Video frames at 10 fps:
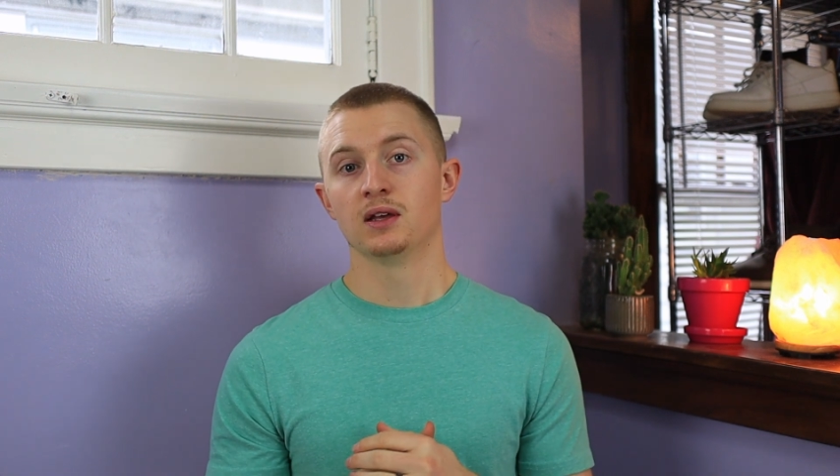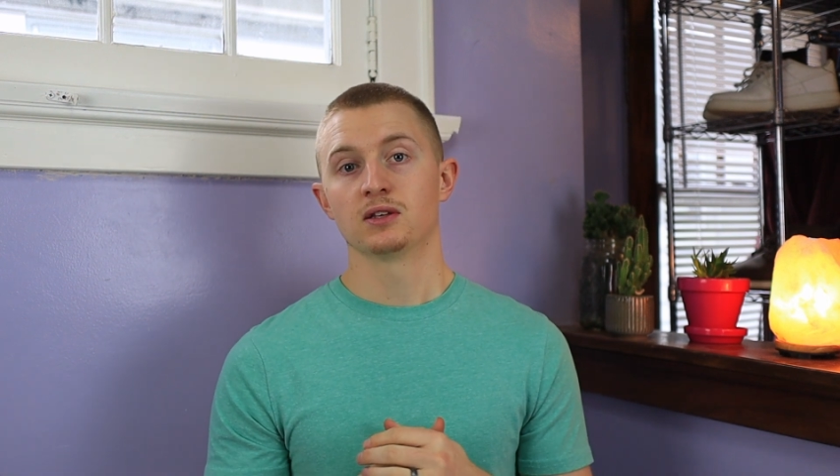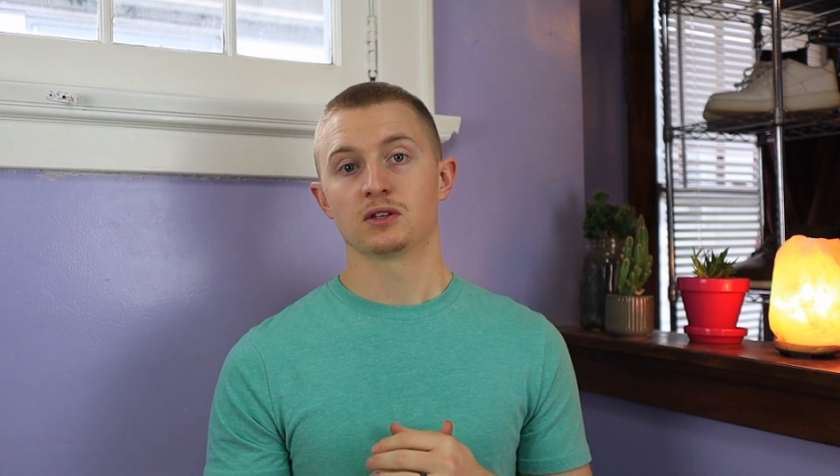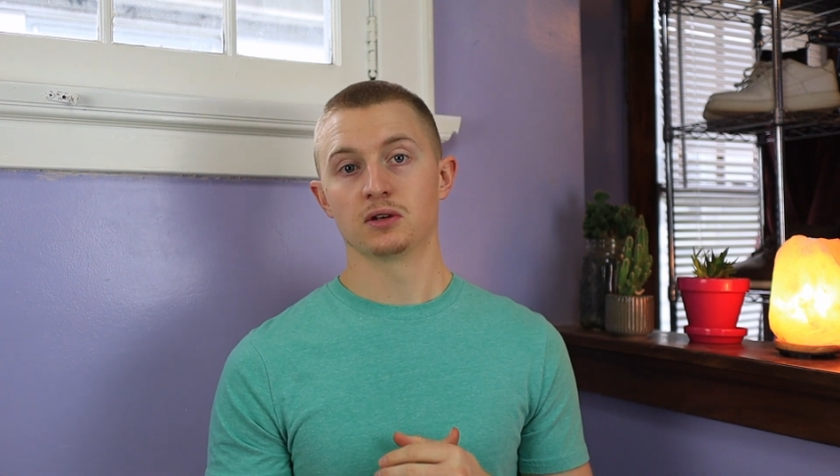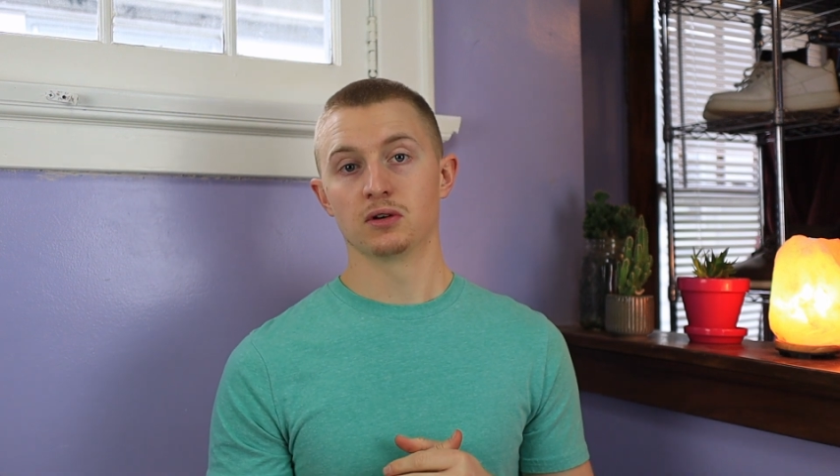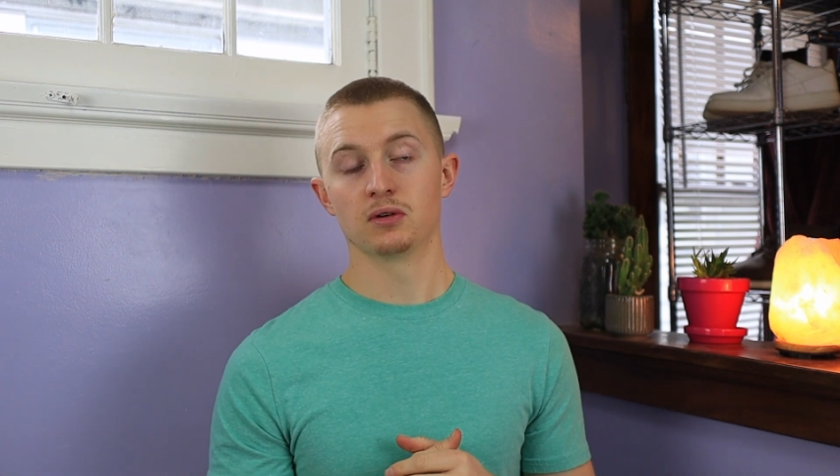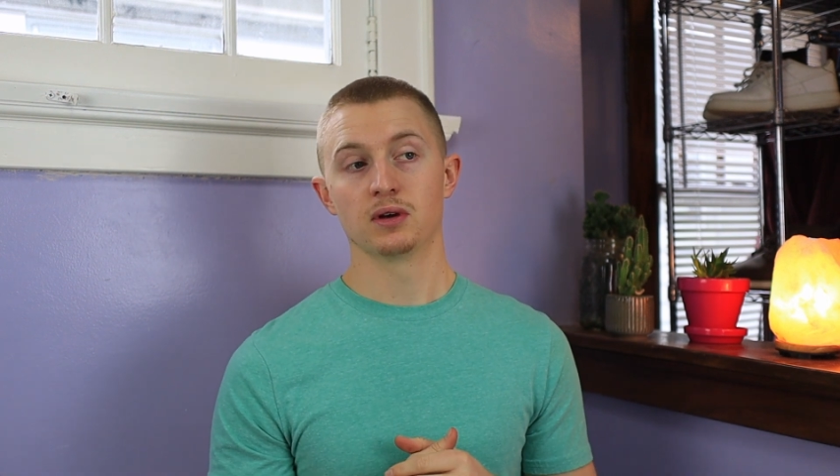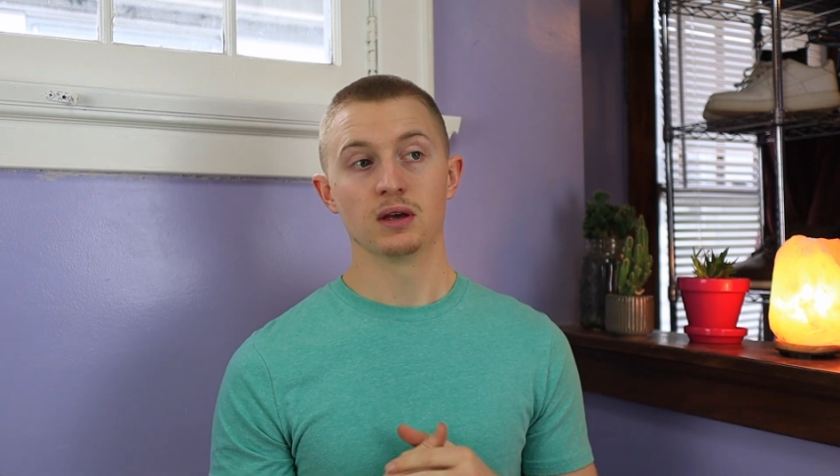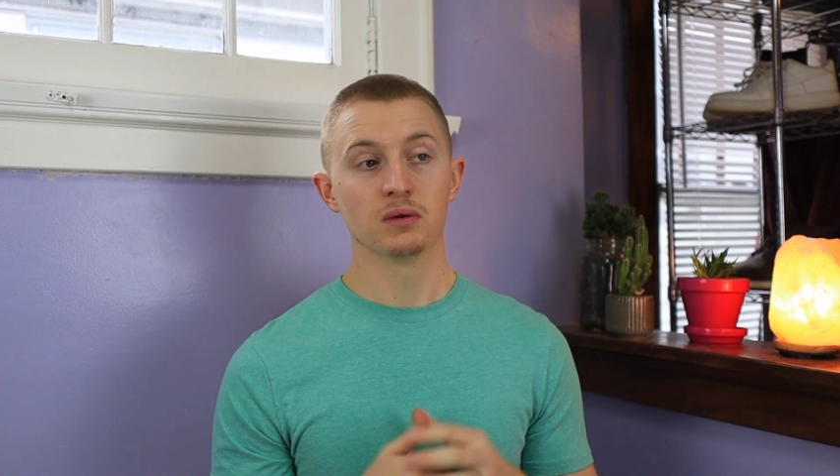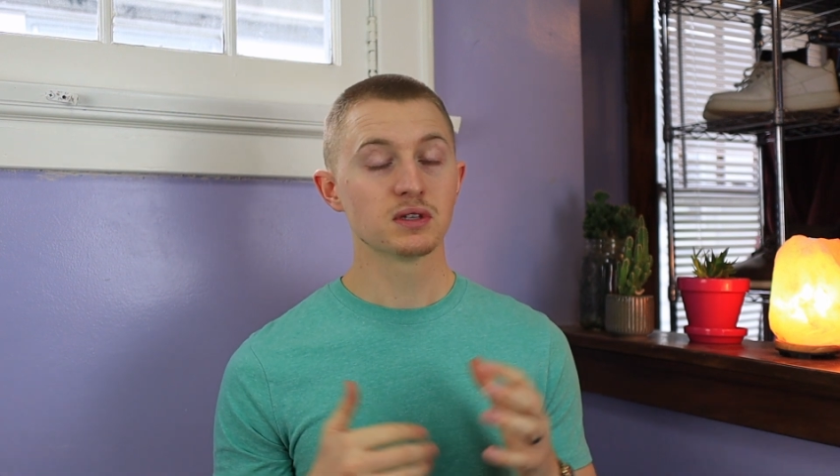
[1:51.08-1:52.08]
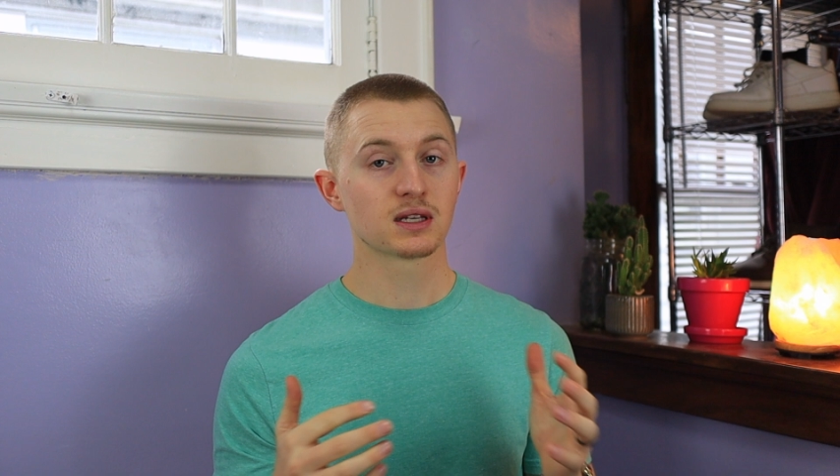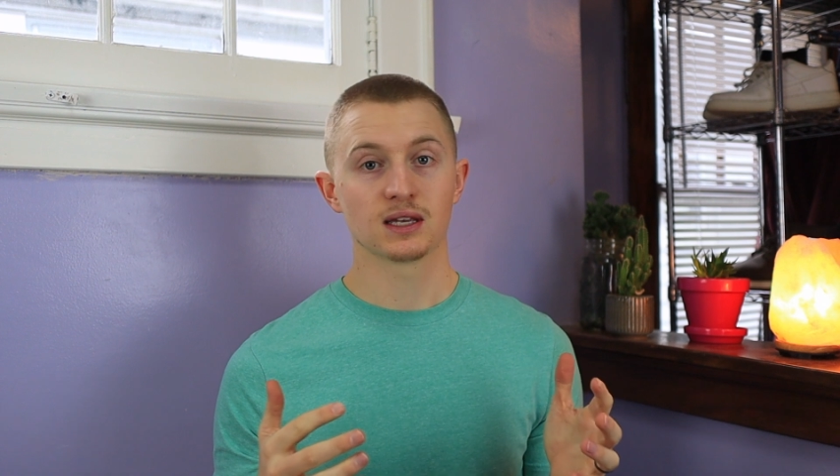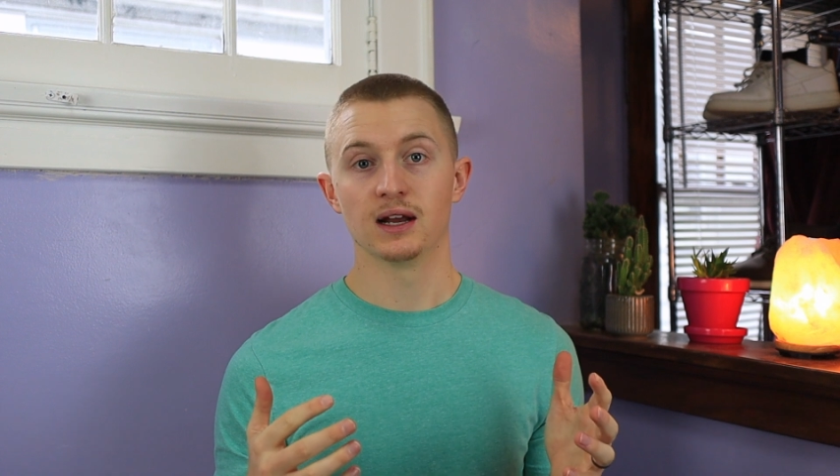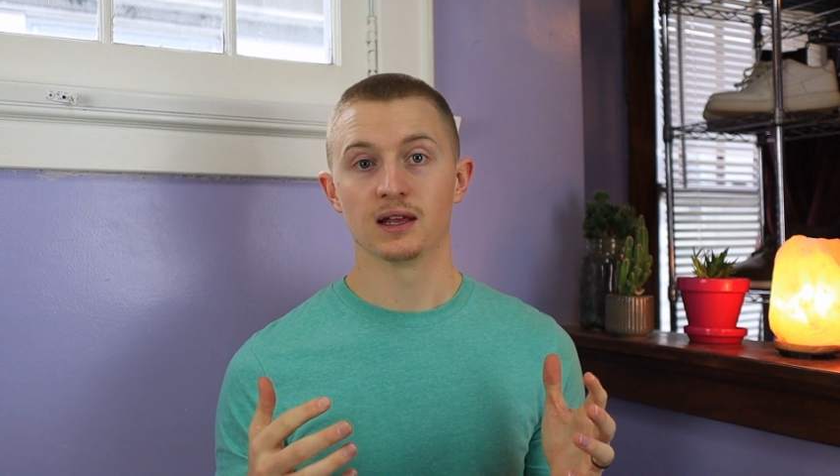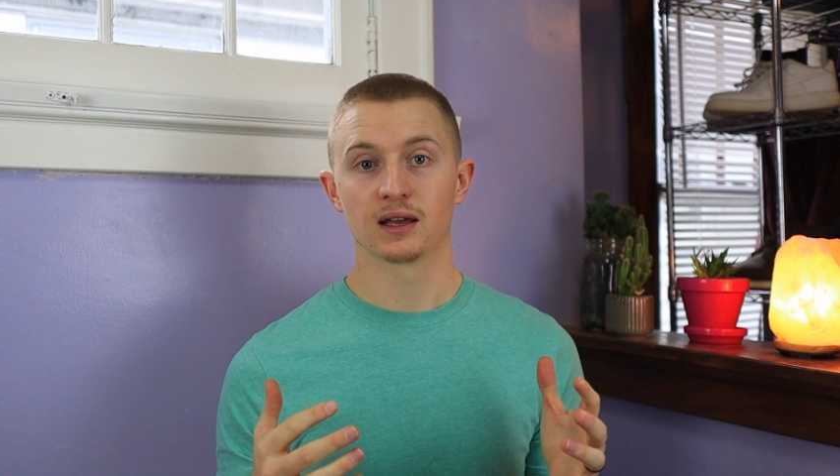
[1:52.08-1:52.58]
So it was
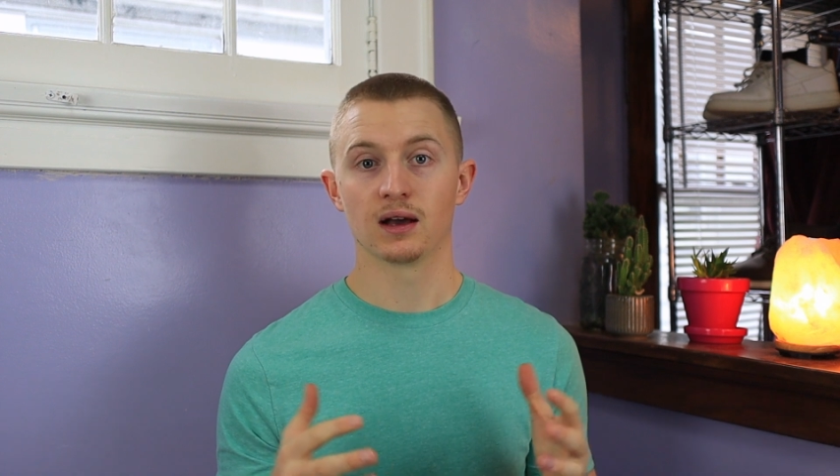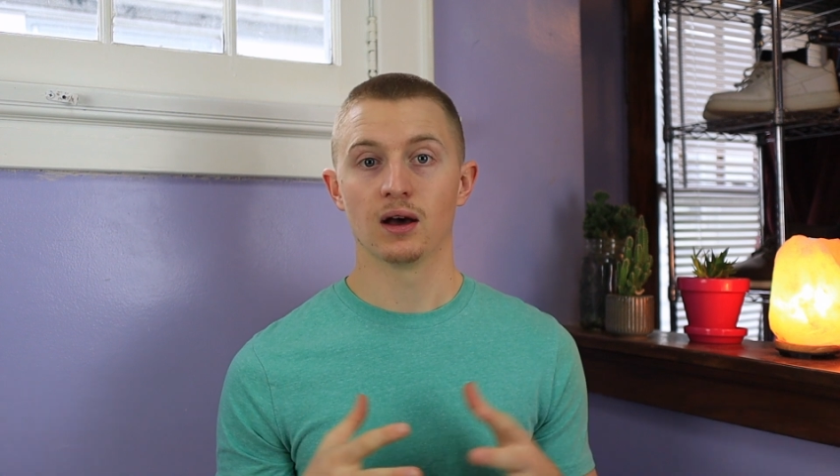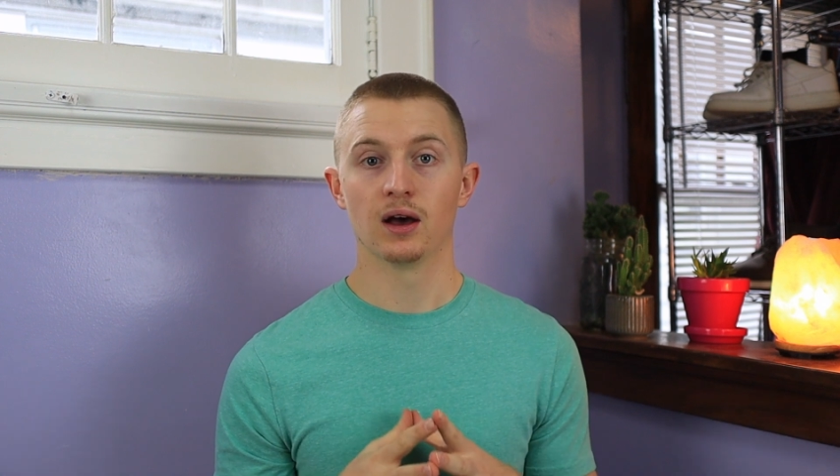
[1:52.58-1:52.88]
exciting.